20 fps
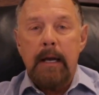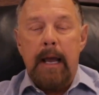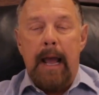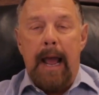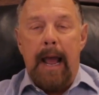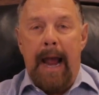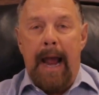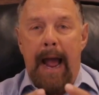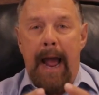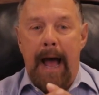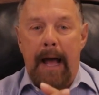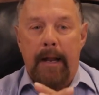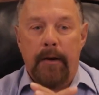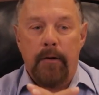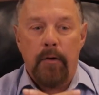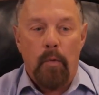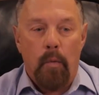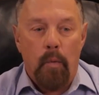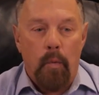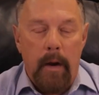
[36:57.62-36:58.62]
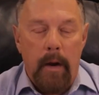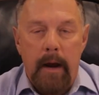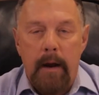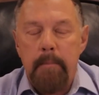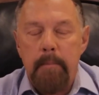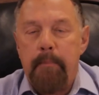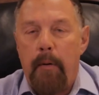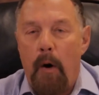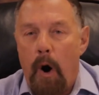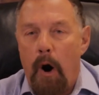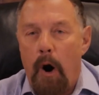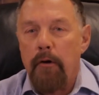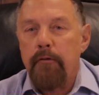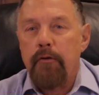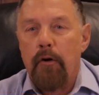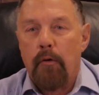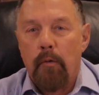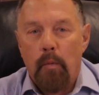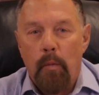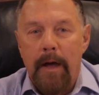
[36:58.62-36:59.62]
And we
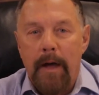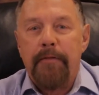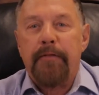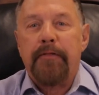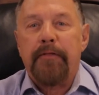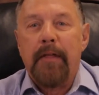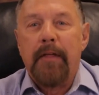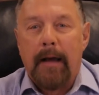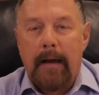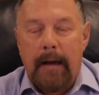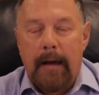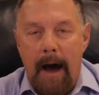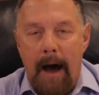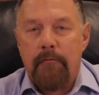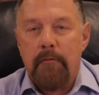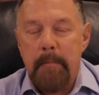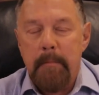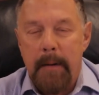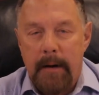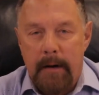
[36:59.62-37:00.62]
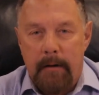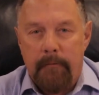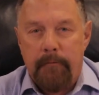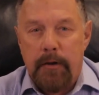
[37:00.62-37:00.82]
partner with the government of